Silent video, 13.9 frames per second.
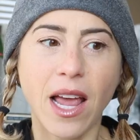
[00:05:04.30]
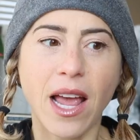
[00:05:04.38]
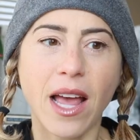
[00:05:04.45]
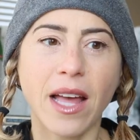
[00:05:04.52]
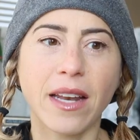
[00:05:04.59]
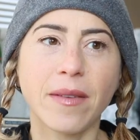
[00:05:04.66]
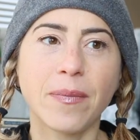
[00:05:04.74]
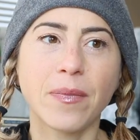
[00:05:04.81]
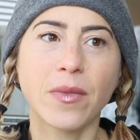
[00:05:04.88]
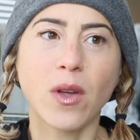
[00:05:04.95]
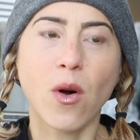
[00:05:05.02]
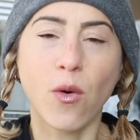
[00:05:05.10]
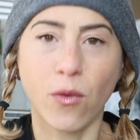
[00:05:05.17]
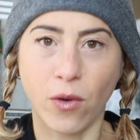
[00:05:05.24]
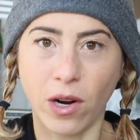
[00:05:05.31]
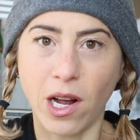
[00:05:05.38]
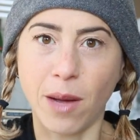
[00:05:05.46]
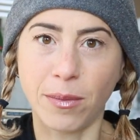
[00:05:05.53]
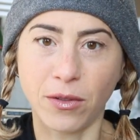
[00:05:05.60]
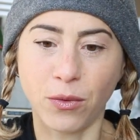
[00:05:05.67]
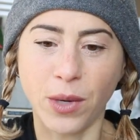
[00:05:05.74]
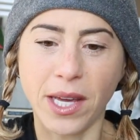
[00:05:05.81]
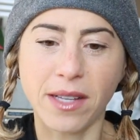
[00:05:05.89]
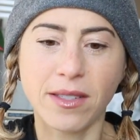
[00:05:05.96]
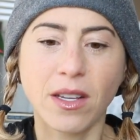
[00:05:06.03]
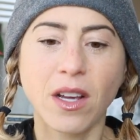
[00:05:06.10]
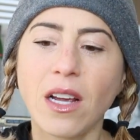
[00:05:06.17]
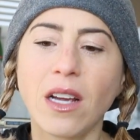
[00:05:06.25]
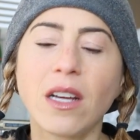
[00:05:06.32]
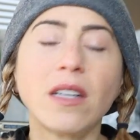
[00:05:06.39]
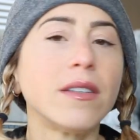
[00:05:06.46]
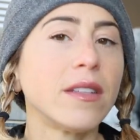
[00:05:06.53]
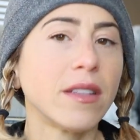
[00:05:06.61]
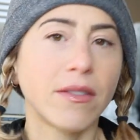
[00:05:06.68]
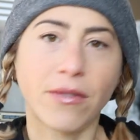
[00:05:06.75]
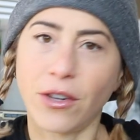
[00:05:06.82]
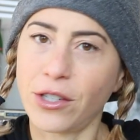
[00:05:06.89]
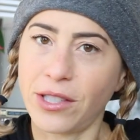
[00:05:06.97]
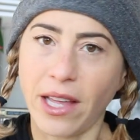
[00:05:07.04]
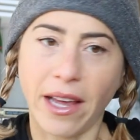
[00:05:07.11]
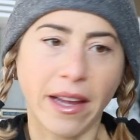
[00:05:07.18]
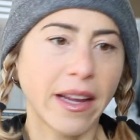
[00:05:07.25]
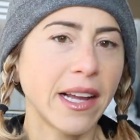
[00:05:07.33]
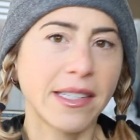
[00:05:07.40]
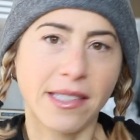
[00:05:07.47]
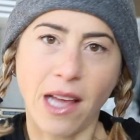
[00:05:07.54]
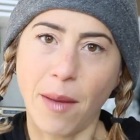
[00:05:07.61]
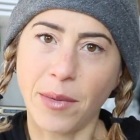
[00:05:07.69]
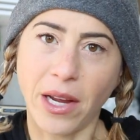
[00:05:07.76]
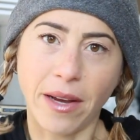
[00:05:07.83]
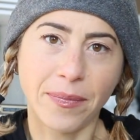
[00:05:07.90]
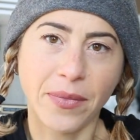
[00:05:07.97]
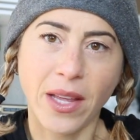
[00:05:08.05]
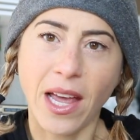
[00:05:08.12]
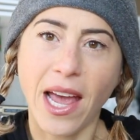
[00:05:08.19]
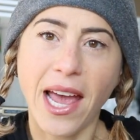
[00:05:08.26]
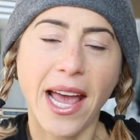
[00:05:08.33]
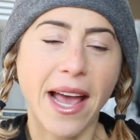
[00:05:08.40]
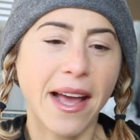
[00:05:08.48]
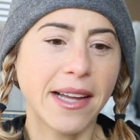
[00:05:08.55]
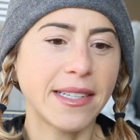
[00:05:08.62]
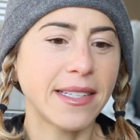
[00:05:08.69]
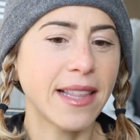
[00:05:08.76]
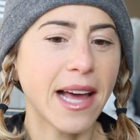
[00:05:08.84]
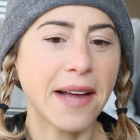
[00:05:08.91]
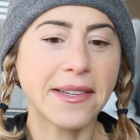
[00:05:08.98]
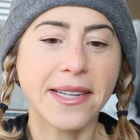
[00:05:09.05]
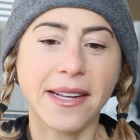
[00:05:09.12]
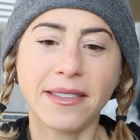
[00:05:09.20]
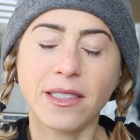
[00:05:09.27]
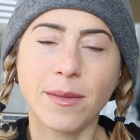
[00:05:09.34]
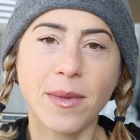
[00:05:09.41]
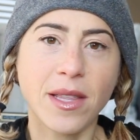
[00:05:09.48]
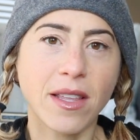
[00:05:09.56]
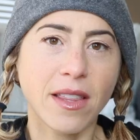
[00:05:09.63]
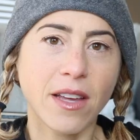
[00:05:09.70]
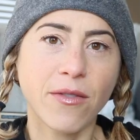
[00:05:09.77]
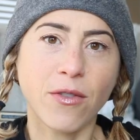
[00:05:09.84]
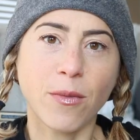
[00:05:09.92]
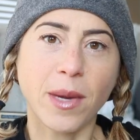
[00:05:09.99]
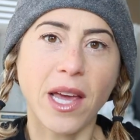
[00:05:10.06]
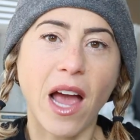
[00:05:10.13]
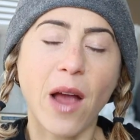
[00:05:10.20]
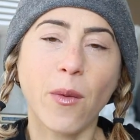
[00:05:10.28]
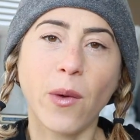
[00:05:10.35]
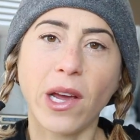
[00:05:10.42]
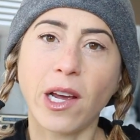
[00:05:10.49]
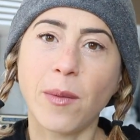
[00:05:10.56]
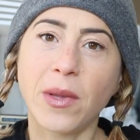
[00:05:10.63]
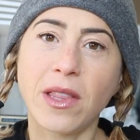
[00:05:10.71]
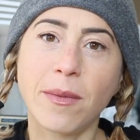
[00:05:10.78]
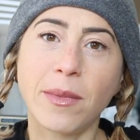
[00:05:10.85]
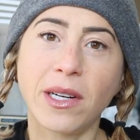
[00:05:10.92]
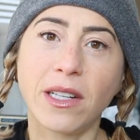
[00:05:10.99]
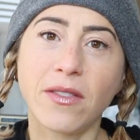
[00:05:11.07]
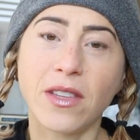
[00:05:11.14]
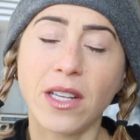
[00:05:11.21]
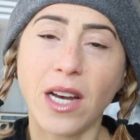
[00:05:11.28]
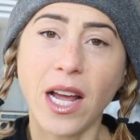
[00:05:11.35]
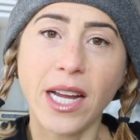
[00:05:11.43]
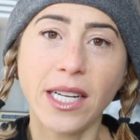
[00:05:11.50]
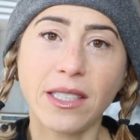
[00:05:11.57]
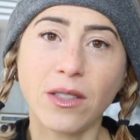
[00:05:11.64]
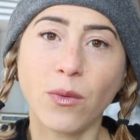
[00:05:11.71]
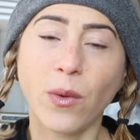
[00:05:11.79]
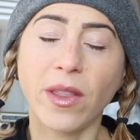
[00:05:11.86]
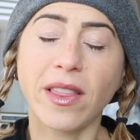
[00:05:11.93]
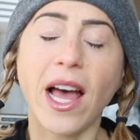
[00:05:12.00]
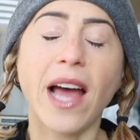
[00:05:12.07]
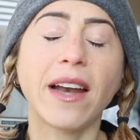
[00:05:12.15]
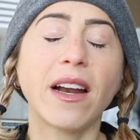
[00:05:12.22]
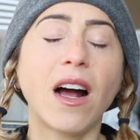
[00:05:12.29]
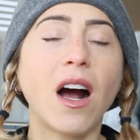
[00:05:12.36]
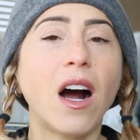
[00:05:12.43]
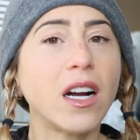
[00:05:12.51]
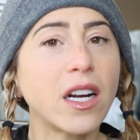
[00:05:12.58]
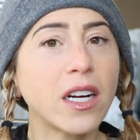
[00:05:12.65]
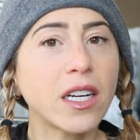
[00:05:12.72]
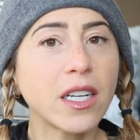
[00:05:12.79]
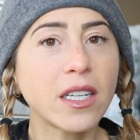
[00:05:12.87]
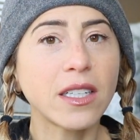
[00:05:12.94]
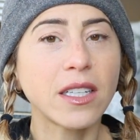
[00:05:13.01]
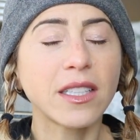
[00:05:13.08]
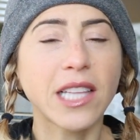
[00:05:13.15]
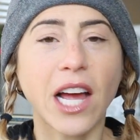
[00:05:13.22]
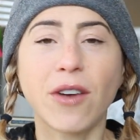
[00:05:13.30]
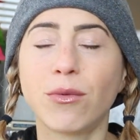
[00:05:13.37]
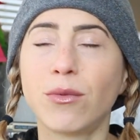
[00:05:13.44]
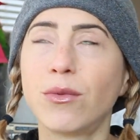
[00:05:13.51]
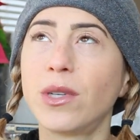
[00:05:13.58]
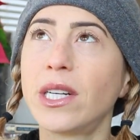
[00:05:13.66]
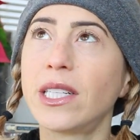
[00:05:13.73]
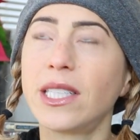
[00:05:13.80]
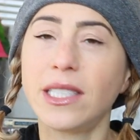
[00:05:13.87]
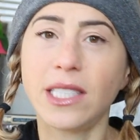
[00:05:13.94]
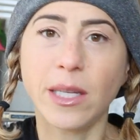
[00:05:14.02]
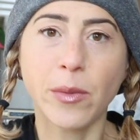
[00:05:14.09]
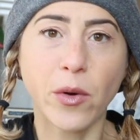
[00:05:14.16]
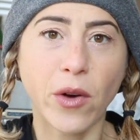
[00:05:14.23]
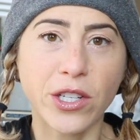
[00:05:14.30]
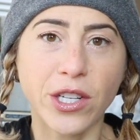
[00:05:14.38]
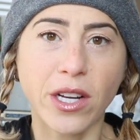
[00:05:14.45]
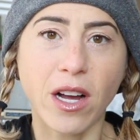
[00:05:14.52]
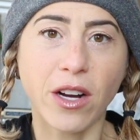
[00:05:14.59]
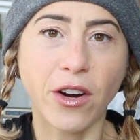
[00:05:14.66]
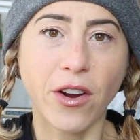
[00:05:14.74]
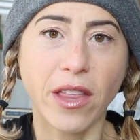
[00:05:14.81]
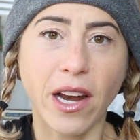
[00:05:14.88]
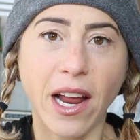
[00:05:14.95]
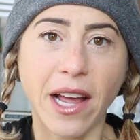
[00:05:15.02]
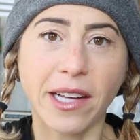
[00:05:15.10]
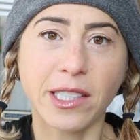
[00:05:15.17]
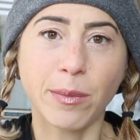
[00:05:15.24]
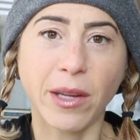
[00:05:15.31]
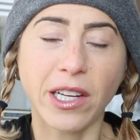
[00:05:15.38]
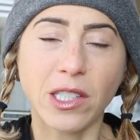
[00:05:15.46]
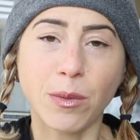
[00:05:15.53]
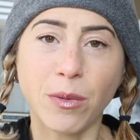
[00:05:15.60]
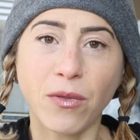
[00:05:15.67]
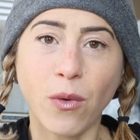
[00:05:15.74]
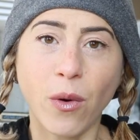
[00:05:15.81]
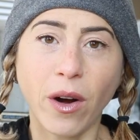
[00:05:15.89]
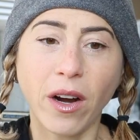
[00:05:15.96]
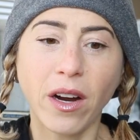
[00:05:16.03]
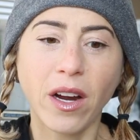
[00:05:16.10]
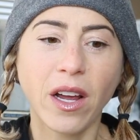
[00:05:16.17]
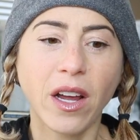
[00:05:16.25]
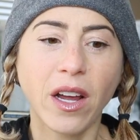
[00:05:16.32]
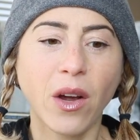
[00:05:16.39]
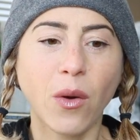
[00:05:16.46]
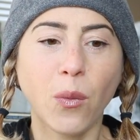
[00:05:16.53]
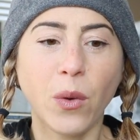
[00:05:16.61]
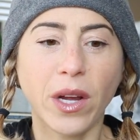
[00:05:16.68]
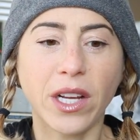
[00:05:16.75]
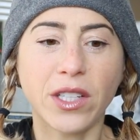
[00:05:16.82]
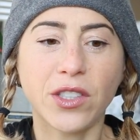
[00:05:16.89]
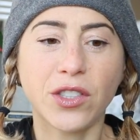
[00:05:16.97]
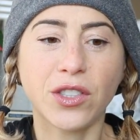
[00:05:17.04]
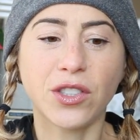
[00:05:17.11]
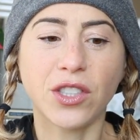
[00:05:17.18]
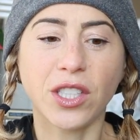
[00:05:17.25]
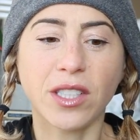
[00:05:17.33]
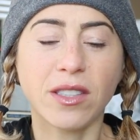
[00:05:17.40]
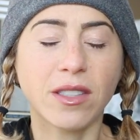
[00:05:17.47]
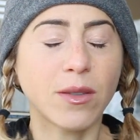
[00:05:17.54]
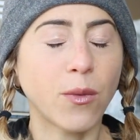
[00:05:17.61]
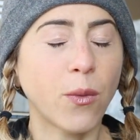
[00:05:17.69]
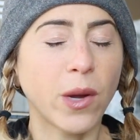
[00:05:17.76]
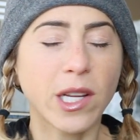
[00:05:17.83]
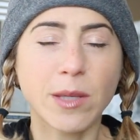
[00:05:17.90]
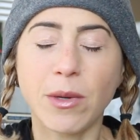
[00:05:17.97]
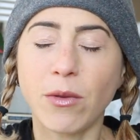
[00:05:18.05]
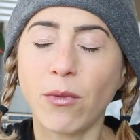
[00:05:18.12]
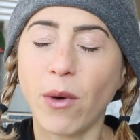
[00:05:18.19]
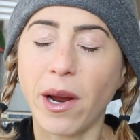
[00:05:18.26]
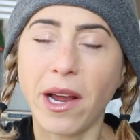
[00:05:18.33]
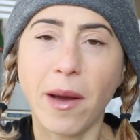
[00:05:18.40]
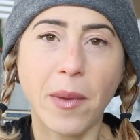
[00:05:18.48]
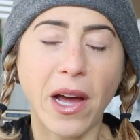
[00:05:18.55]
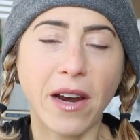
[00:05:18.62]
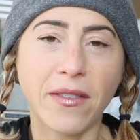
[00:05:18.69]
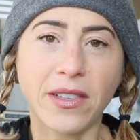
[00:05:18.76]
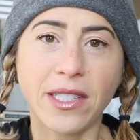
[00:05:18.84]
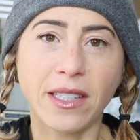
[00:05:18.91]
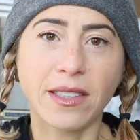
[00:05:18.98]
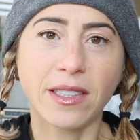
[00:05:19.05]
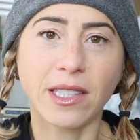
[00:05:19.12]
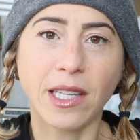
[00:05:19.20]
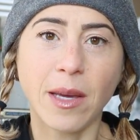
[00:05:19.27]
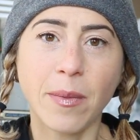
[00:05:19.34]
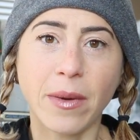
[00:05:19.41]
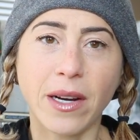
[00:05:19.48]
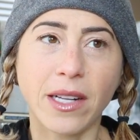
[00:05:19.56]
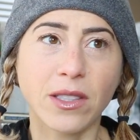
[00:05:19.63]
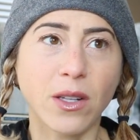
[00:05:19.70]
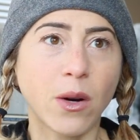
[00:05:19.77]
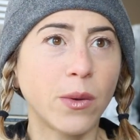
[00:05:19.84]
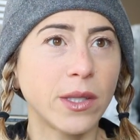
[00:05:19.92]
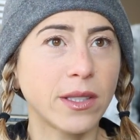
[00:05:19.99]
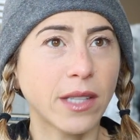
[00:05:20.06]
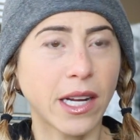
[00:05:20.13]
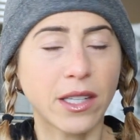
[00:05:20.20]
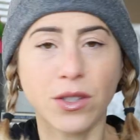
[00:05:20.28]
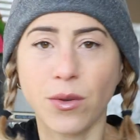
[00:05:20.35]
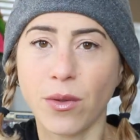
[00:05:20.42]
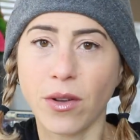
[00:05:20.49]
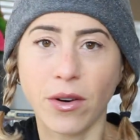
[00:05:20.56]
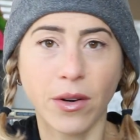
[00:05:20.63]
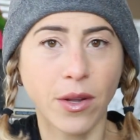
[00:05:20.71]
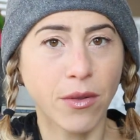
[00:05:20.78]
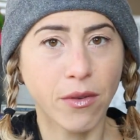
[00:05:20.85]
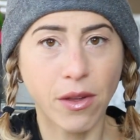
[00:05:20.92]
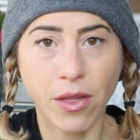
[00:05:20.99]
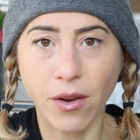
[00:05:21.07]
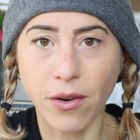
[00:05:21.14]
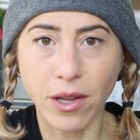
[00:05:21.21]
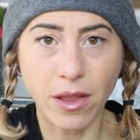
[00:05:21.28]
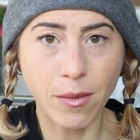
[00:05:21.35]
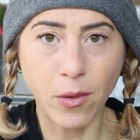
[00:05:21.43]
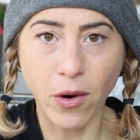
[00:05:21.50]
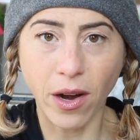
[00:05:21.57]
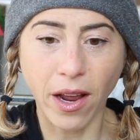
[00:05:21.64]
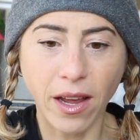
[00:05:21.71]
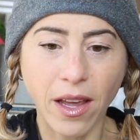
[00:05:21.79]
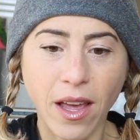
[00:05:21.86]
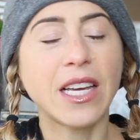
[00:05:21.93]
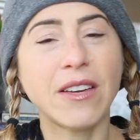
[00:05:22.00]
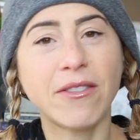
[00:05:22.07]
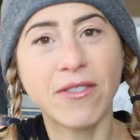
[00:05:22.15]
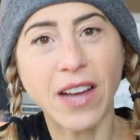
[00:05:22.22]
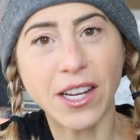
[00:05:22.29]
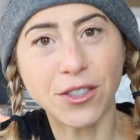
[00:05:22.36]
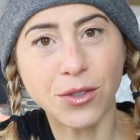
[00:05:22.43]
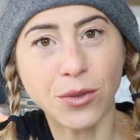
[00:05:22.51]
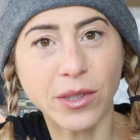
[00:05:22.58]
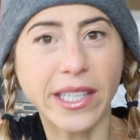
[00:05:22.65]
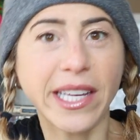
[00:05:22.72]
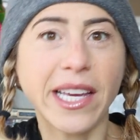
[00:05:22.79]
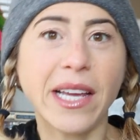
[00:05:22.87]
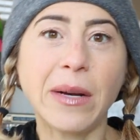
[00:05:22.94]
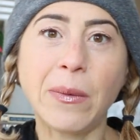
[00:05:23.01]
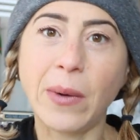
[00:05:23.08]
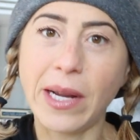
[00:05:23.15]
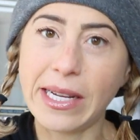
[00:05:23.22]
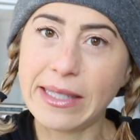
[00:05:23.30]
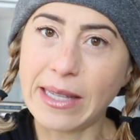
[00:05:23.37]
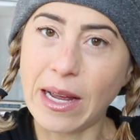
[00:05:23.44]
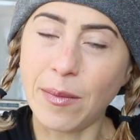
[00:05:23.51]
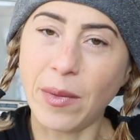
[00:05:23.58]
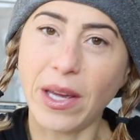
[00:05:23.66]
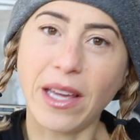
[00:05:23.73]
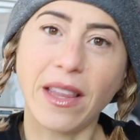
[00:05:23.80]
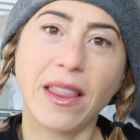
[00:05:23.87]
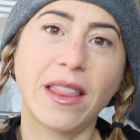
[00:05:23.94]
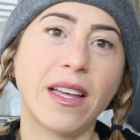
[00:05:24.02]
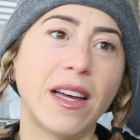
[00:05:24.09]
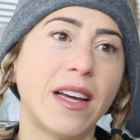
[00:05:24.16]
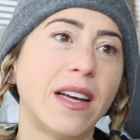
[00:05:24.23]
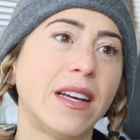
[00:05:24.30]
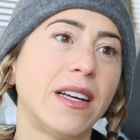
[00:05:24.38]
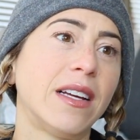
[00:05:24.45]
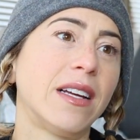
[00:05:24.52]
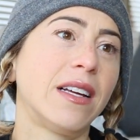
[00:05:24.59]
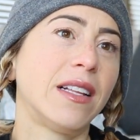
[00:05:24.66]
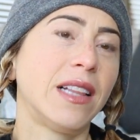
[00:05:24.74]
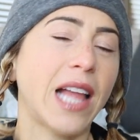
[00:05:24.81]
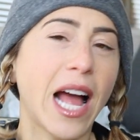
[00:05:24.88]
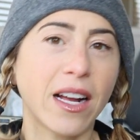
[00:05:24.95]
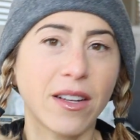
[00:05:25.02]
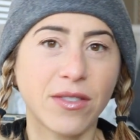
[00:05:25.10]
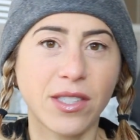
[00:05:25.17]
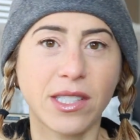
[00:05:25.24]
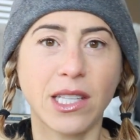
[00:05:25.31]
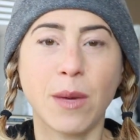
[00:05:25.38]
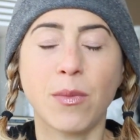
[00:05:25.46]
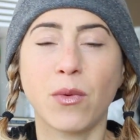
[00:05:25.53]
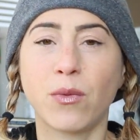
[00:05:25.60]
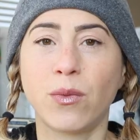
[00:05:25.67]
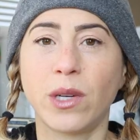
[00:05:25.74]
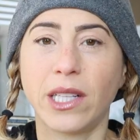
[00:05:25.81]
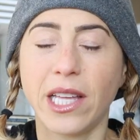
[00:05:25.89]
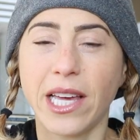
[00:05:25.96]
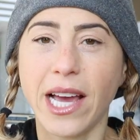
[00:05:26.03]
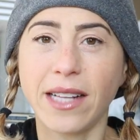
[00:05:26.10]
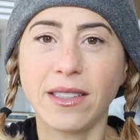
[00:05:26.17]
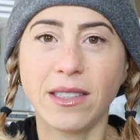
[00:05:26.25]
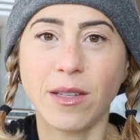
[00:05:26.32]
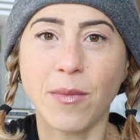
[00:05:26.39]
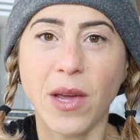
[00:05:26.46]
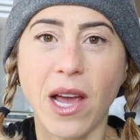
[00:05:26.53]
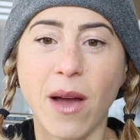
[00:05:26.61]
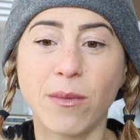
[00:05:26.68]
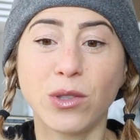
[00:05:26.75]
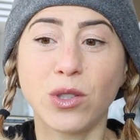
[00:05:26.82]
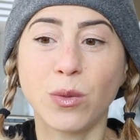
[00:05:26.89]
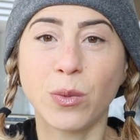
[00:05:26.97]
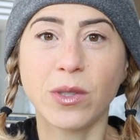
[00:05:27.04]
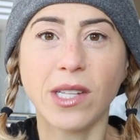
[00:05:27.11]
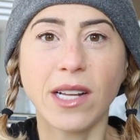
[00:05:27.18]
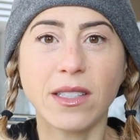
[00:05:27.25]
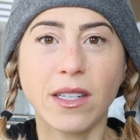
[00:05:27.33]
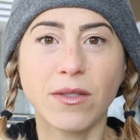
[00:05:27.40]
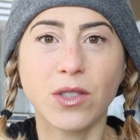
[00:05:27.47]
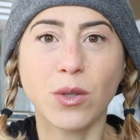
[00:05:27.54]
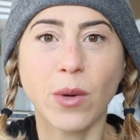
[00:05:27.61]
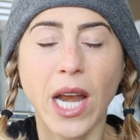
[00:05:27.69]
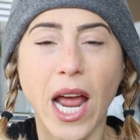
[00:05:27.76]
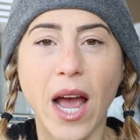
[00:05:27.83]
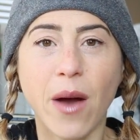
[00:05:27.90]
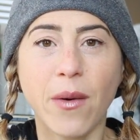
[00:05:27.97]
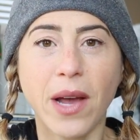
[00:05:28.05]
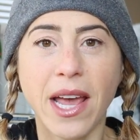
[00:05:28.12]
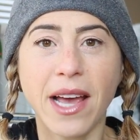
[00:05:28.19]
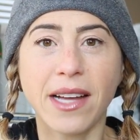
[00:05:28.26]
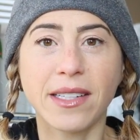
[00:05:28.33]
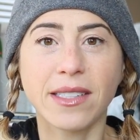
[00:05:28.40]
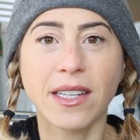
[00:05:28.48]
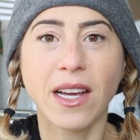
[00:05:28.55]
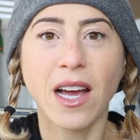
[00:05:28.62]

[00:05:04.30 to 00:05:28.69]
and over a couple of weeks. First thing, insomnia. And that tends to be the thing for me. I wake up in the middle of the night with that hunger, that really deep crushing hunger that I explained before, which just wakes me right up out of a dead sleep and it's always like 2:30, 3:30 in the morning. Eventually, it weighs on me. The lack of sleep really gets to me. I'm super sensitive to it now and